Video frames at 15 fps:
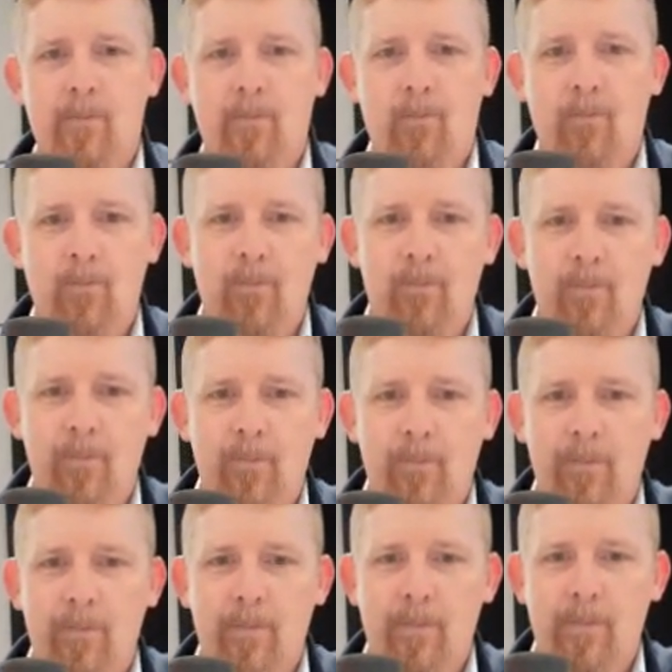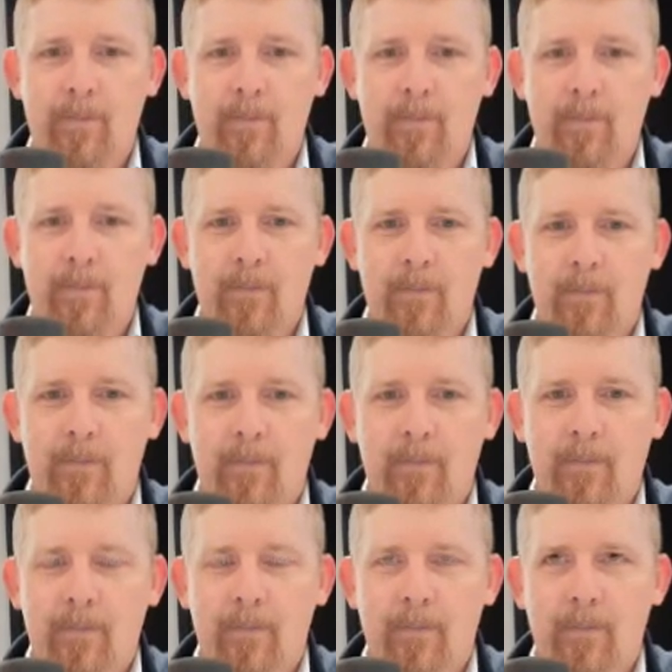
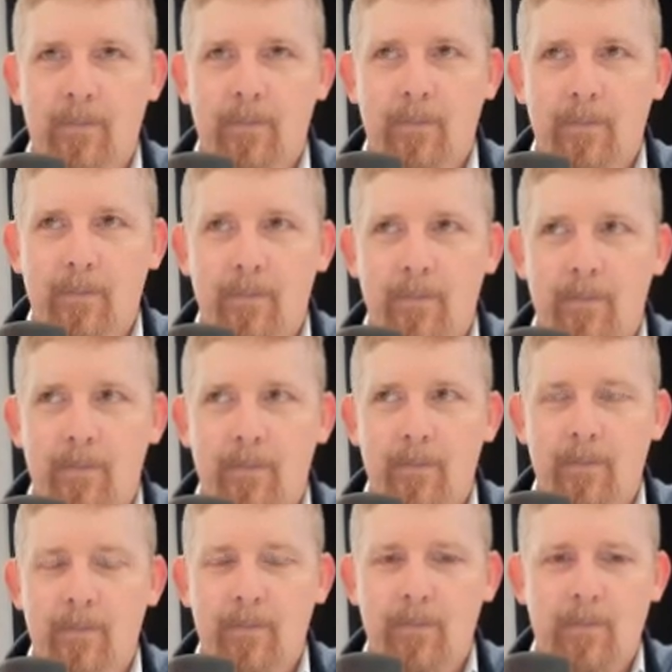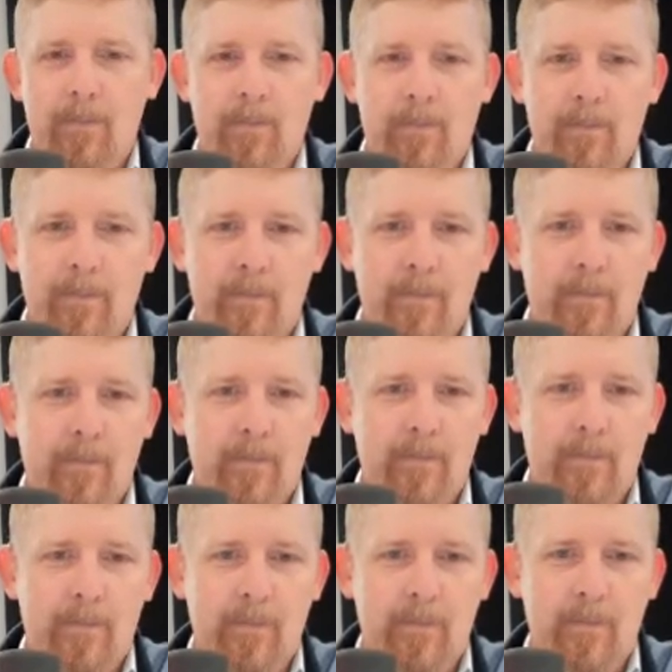
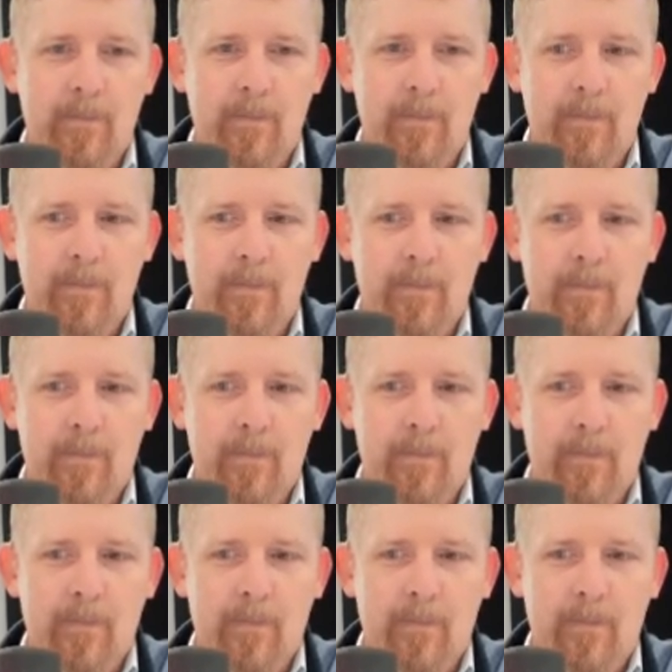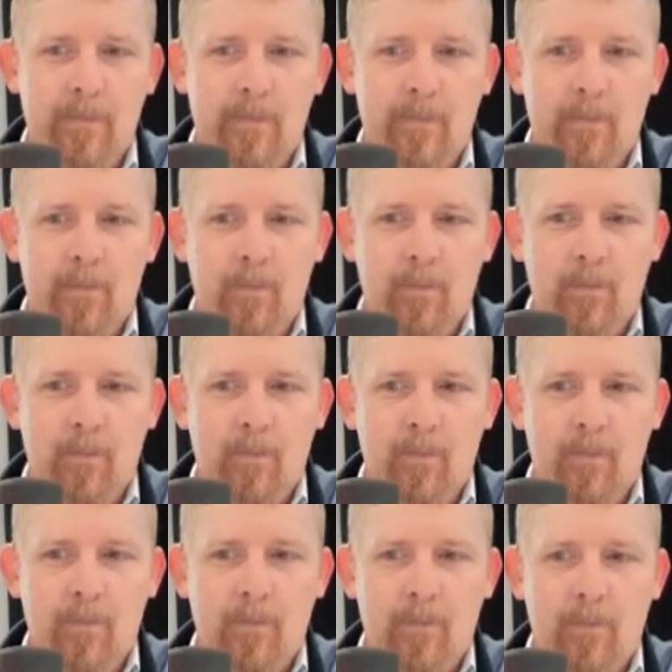
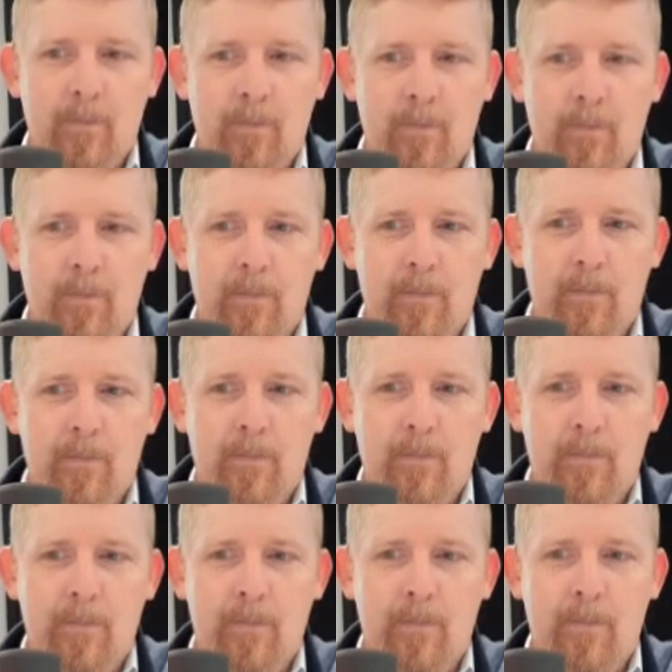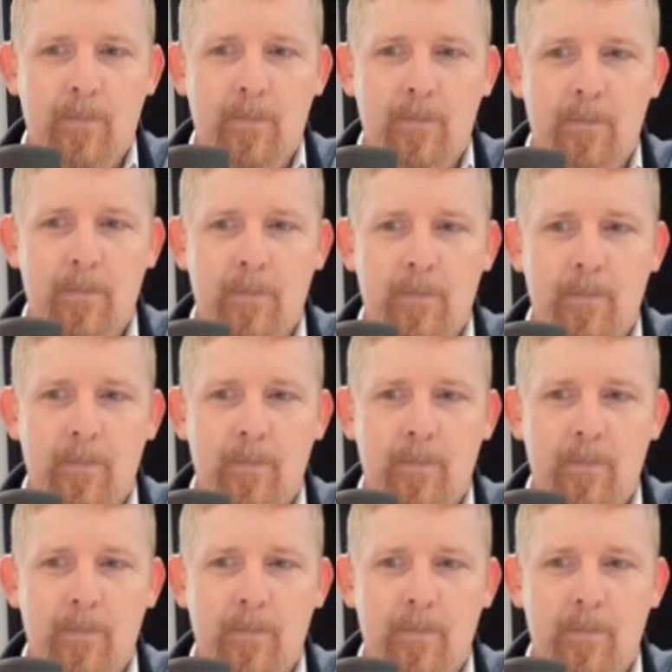[no speech]